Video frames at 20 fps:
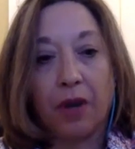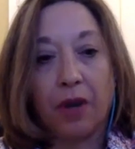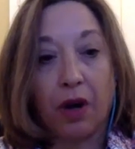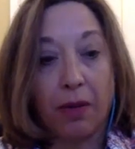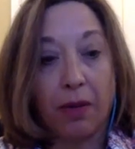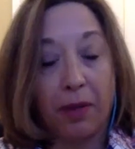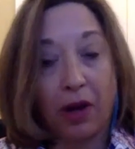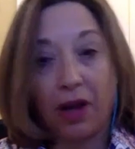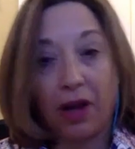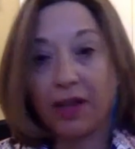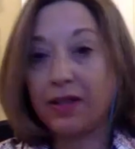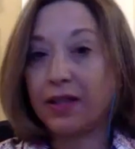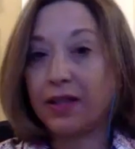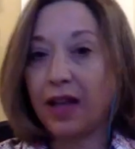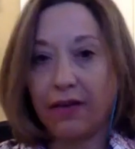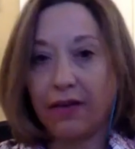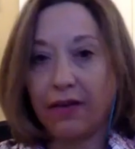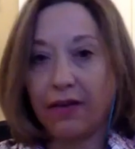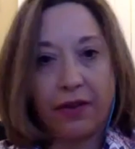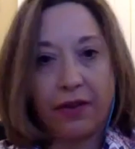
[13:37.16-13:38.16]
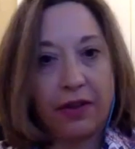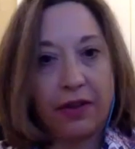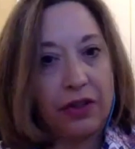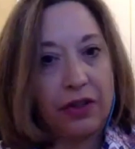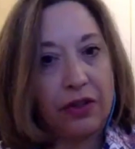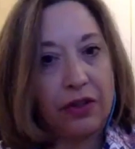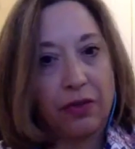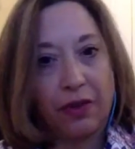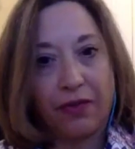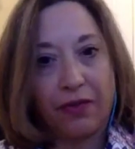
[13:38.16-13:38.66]
boss have
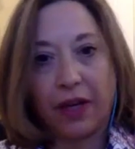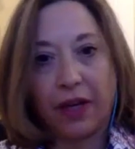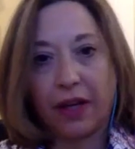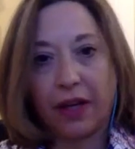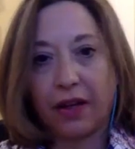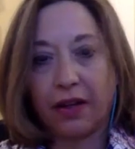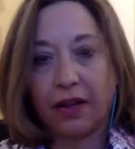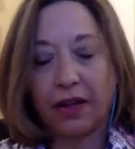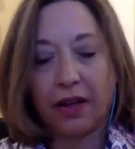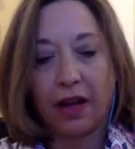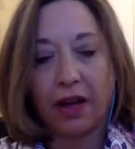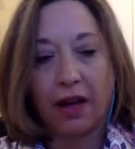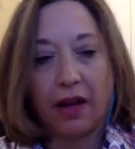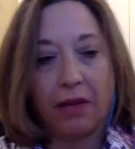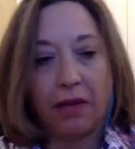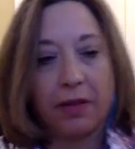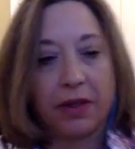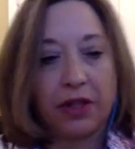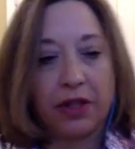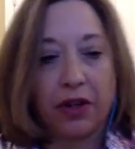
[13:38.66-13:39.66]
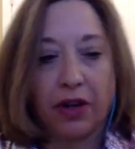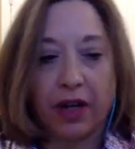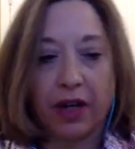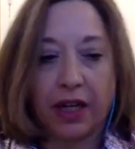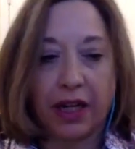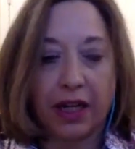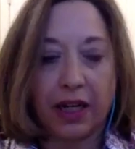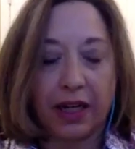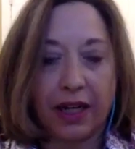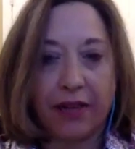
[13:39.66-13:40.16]
terrific
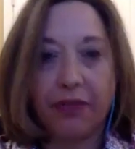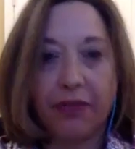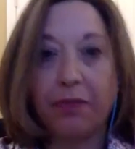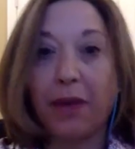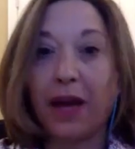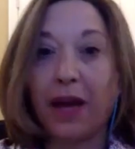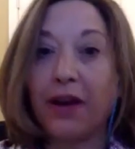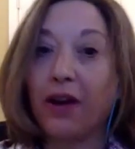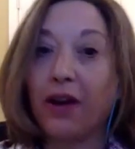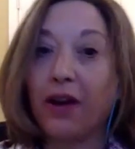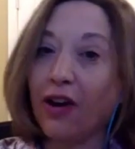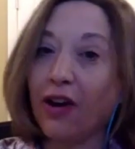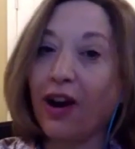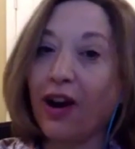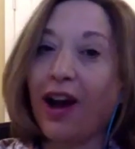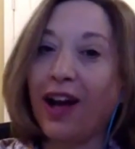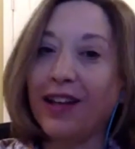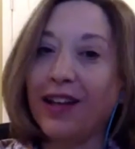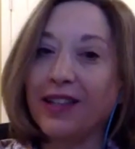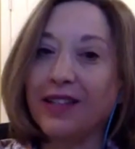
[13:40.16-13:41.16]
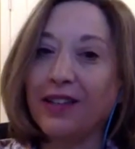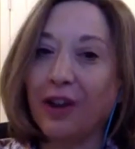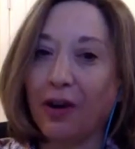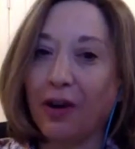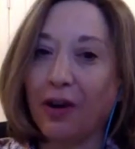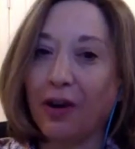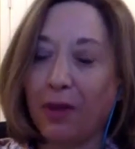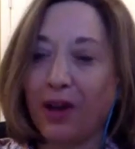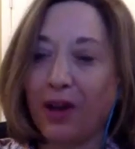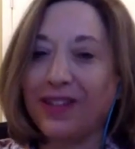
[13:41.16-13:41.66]
maternity leave, but her
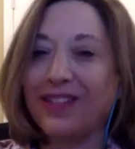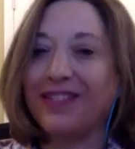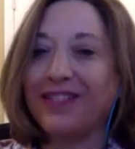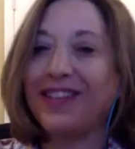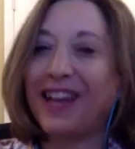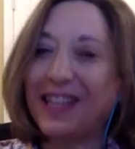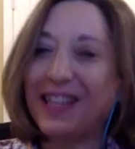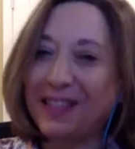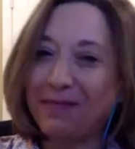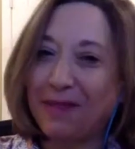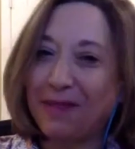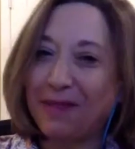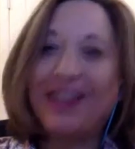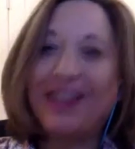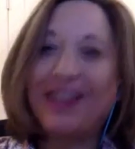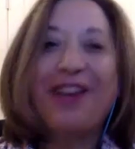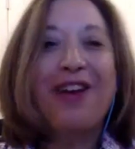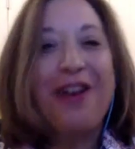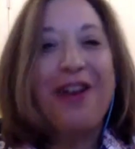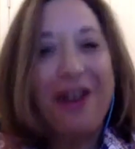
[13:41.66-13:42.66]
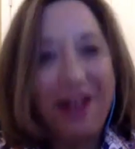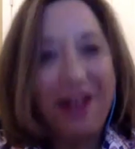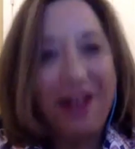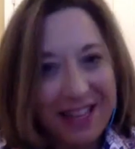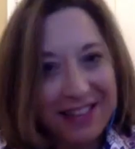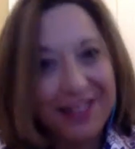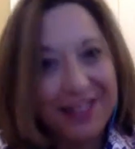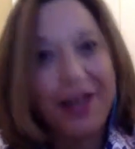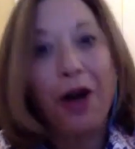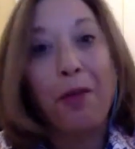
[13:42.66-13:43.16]
boss's husband,
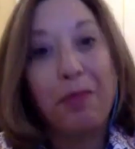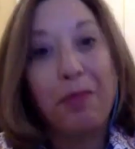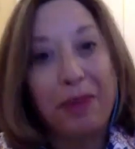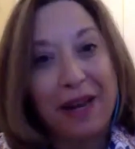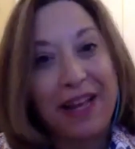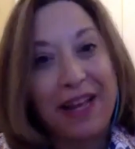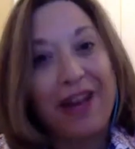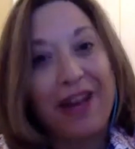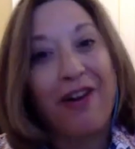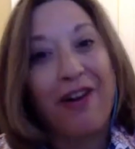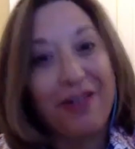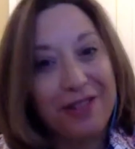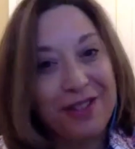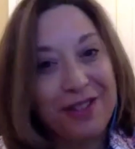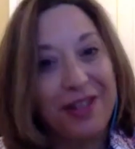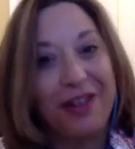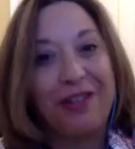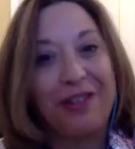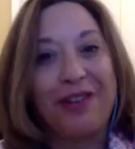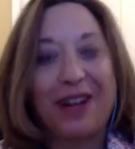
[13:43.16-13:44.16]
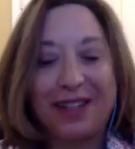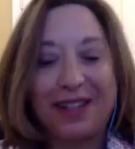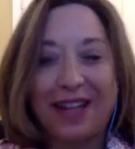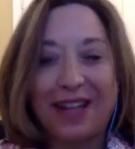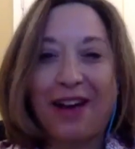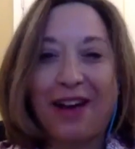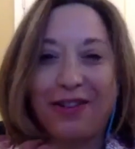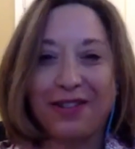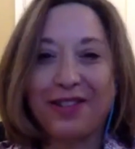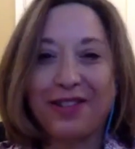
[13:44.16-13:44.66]
his company also
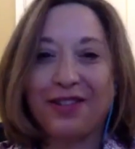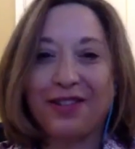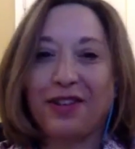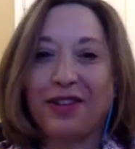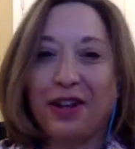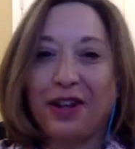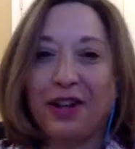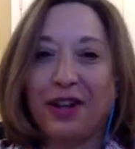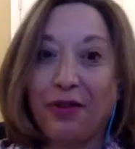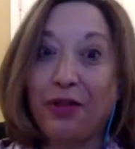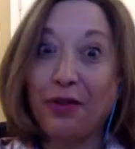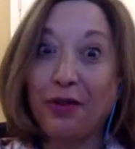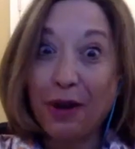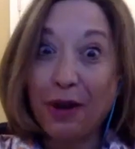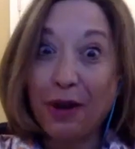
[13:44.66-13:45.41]
allows, 3